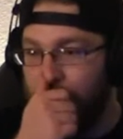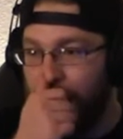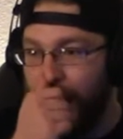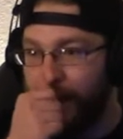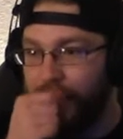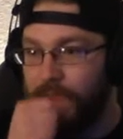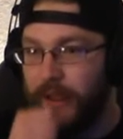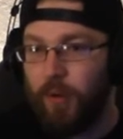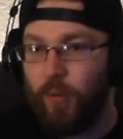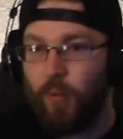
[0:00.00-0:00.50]

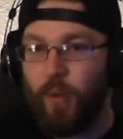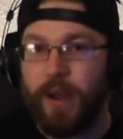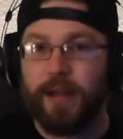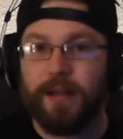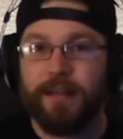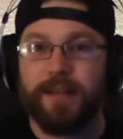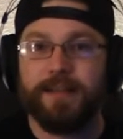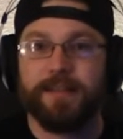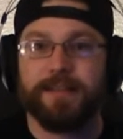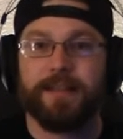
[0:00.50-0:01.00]
and then
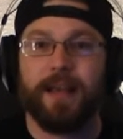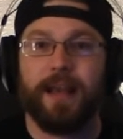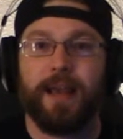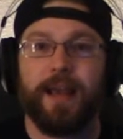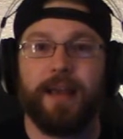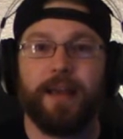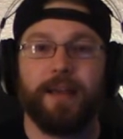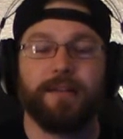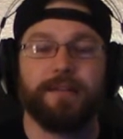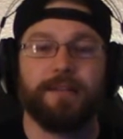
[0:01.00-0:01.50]
Weili
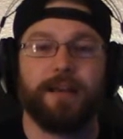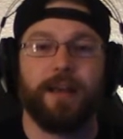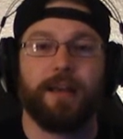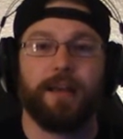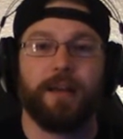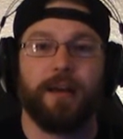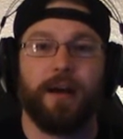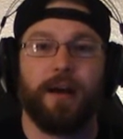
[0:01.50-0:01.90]
Zhang taking